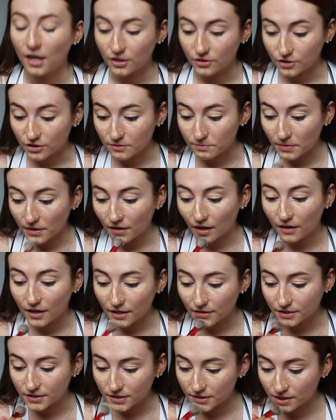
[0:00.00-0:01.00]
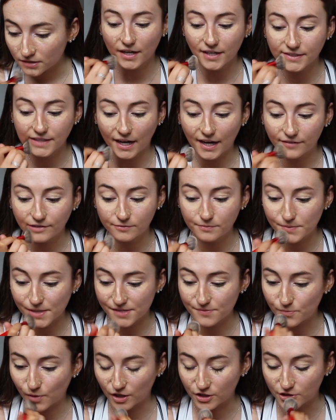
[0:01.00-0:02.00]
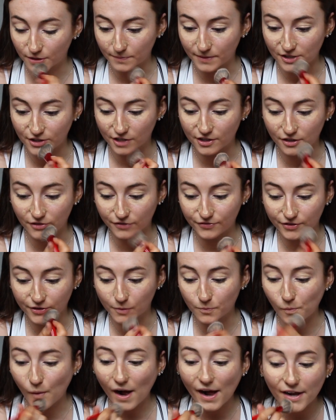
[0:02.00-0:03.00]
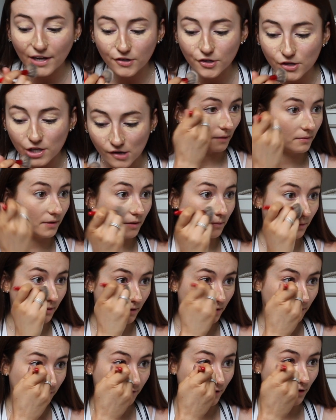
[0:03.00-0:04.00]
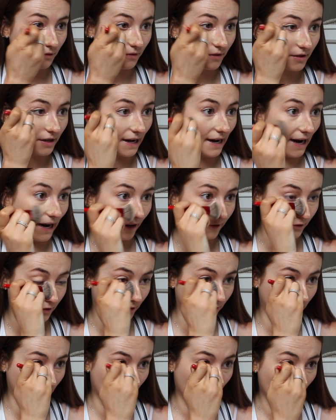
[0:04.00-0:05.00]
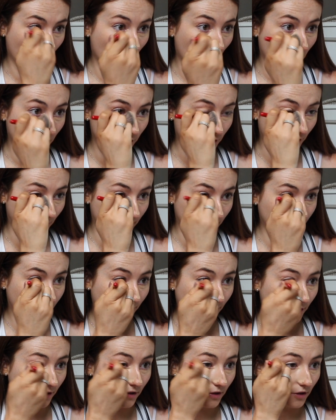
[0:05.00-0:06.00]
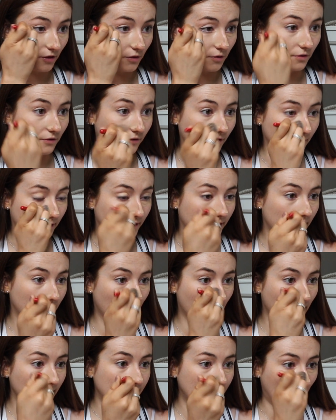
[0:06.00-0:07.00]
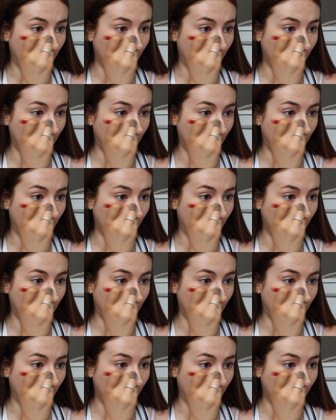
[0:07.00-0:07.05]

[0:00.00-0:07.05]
Just because you guys haven't been watching my channel for a while, probably wouldn't have known that I actually transferred universities.